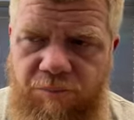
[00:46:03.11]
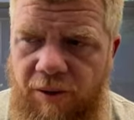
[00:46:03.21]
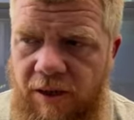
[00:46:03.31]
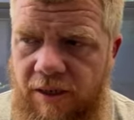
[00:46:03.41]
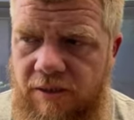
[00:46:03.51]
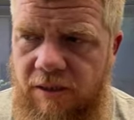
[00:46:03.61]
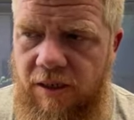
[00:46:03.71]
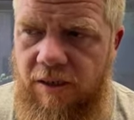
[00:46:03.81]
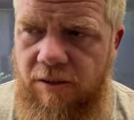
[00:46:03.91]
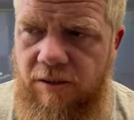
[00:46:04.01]
but
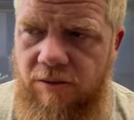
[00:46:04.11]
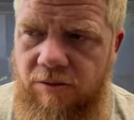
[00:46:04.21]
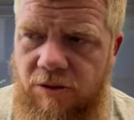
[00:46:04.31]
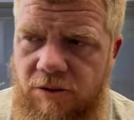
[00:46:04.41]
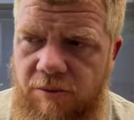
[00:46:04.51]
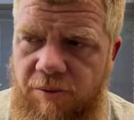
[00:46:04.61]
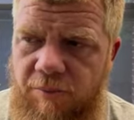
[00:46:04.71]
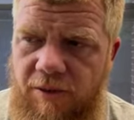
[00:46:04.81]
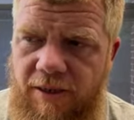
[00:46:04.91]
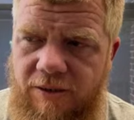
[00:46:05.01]
uh, you know just some
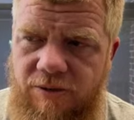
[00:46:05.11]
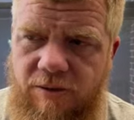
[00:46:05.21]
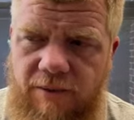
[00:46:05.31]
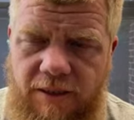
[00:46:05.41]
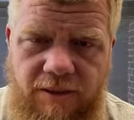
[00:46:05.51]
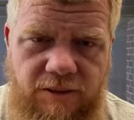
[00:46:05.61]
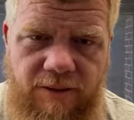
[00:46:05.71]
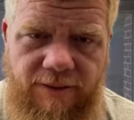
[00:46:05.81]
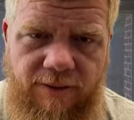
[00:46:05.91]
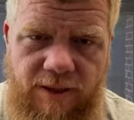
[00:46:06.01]
people are like dude i'm not going to
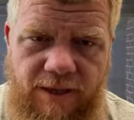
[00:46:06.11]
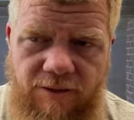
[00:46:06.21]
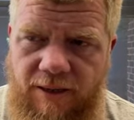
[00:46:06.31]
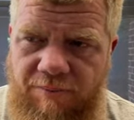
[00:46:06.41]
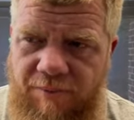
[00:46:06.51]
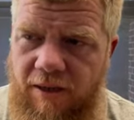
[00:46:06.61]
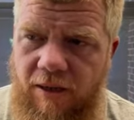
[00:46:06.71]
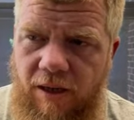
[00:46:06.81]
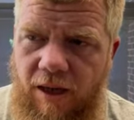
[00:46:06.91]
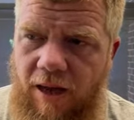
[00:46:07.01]
steal your lighter like me
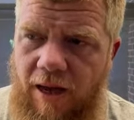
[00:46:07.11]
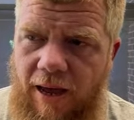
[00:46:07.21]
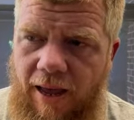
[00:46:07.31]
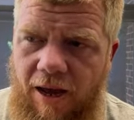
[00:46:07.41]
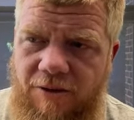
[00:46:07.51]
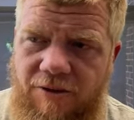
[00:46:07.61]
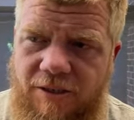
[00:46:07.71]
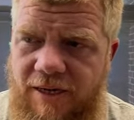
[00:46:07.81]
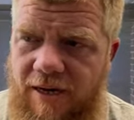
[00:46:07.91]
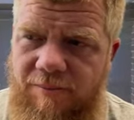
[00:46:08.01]
I, I
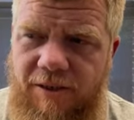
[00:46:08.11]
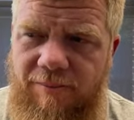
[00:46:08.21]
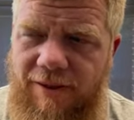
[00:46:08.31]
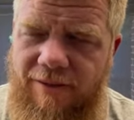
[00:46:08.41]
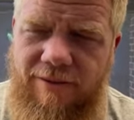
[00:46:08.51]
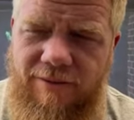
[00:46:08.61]
understand it but i'm like